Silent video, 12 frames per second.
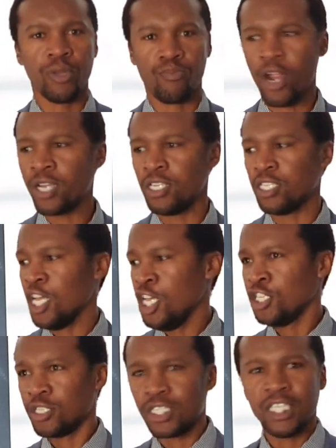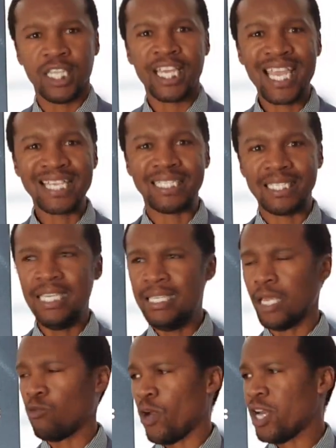practice so that they can see
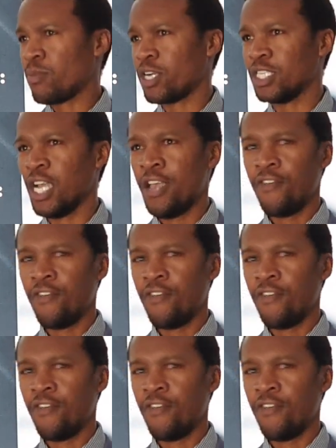that, wait a minute,